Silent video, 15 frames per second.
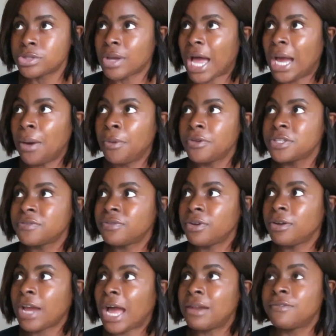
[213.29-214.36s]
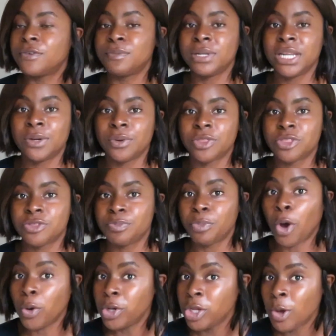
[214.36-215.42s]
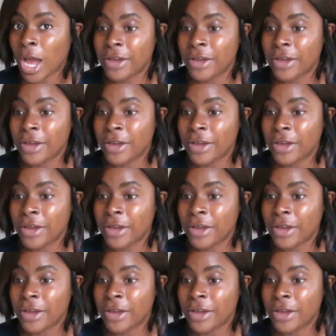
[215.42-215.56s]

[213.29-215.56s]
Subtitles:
So I was very unfamiliar with polio.